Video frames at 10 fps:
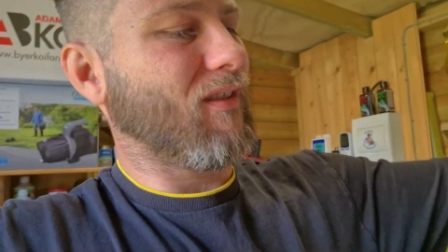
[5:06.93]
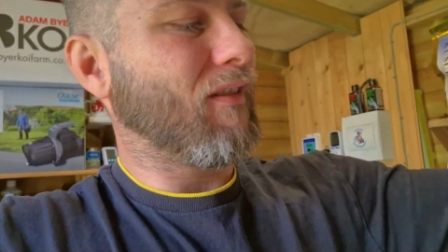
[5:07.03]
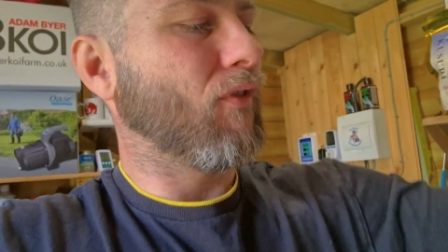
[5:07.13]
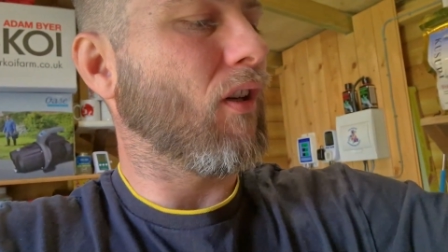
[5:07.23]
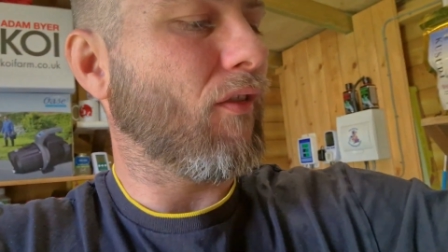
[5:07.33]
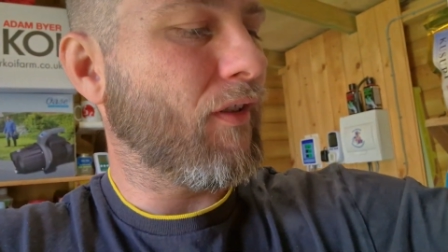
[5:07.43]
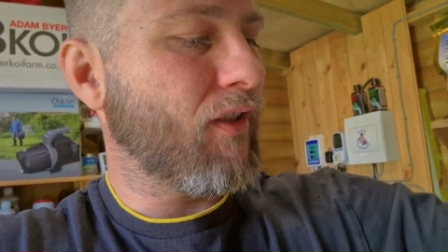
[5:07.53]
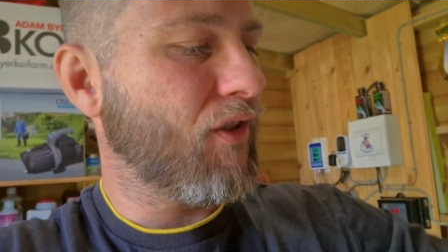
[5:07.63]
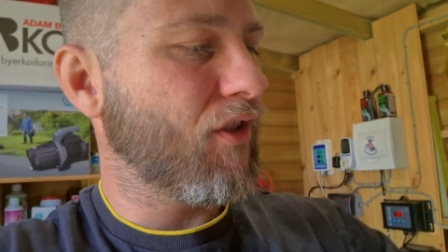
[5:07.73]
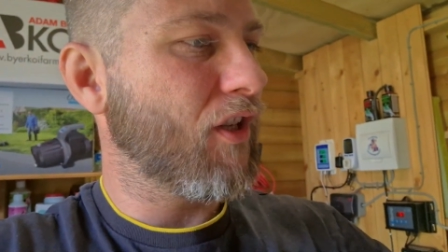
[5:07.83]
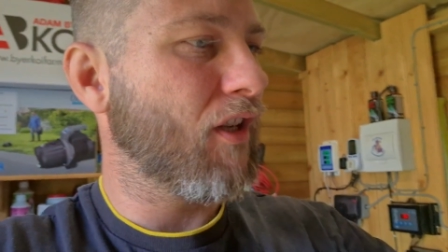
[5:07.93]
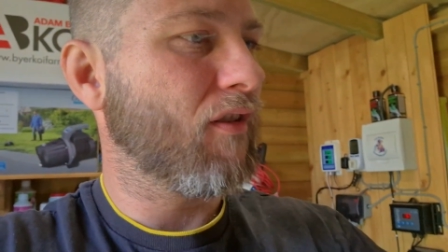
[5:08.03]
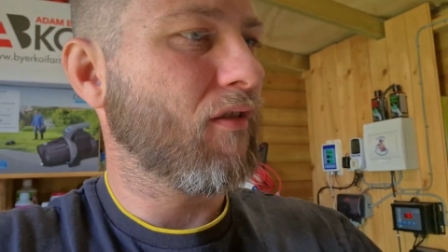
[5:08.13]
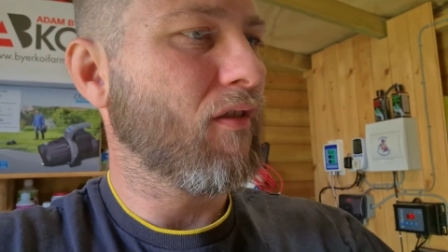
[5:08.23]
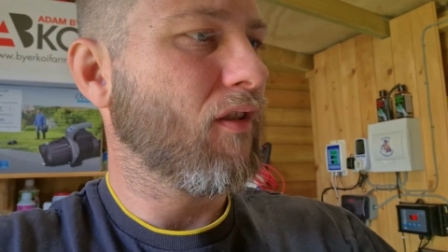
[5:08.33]
I've got this to
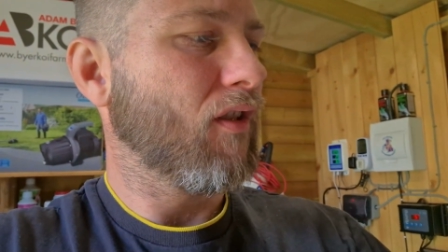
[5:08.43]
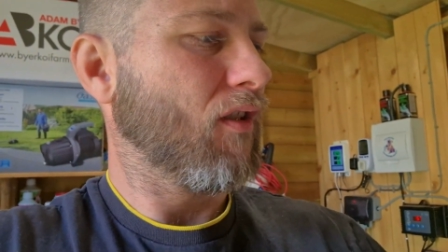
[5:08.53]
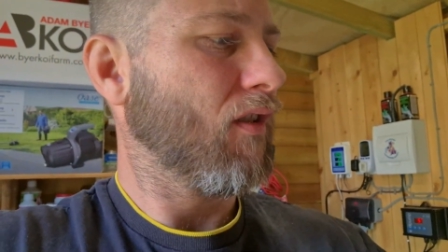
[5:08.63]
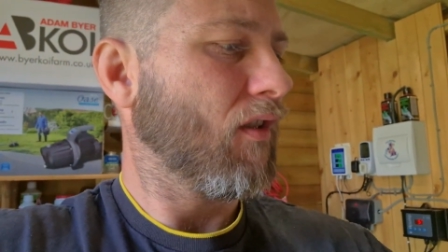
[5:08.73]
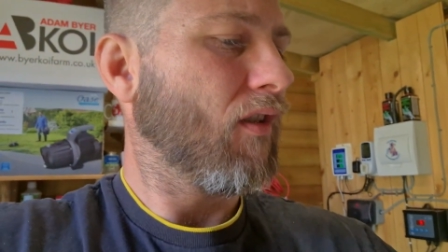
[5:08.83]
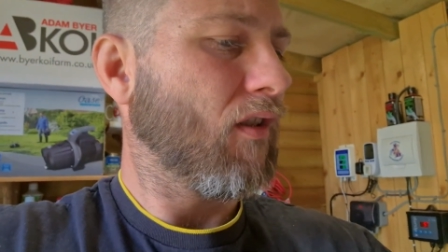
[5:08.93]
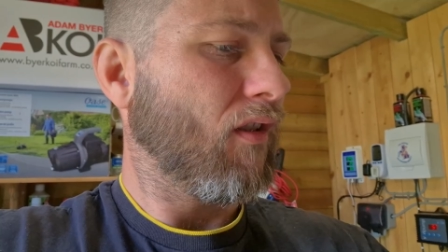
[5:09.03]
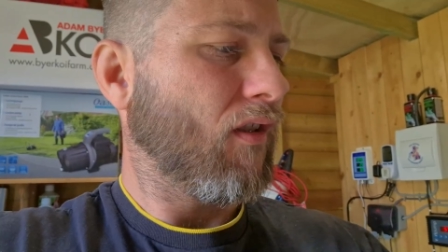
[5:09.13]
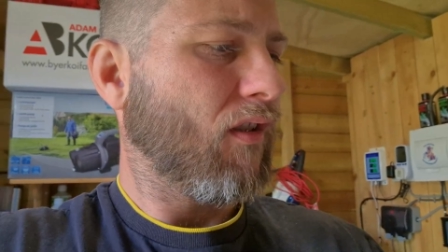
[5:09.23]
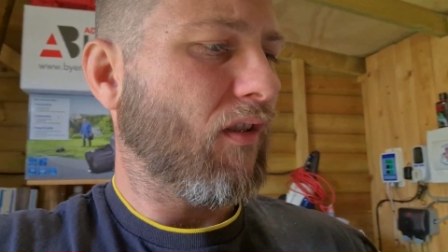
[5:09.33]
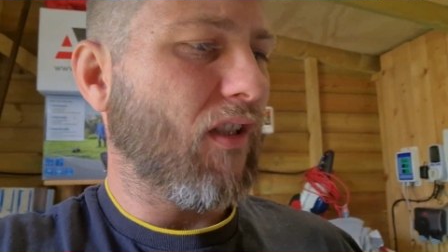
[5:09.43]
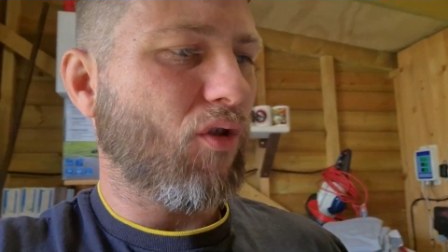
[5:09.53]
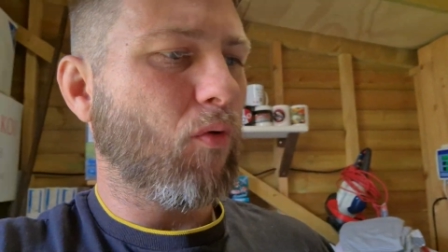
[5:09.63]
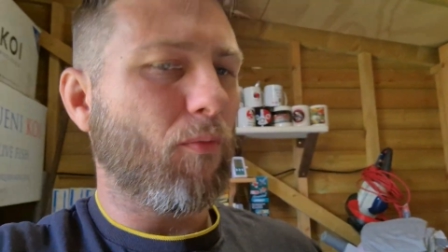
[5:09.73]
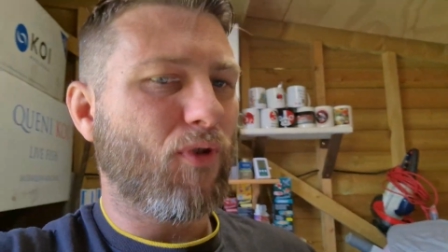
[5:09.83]
get
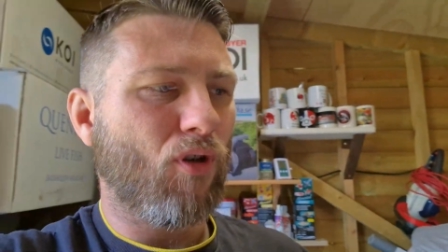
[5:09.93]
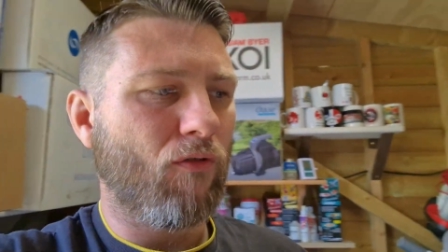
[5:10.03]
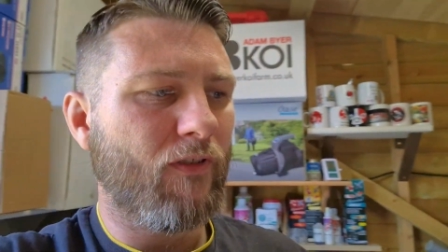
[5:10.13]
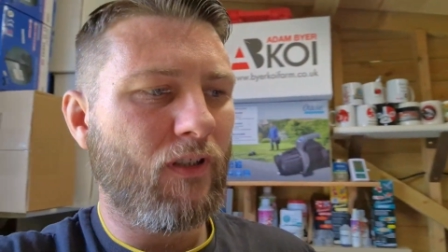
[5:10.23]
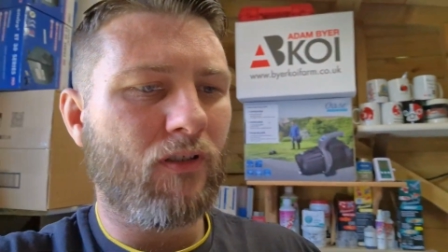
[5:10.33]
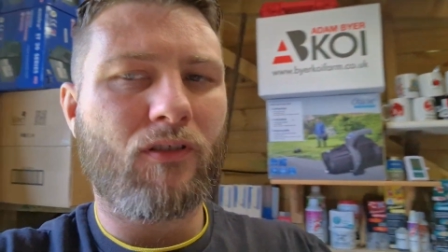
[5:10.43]
swapped over.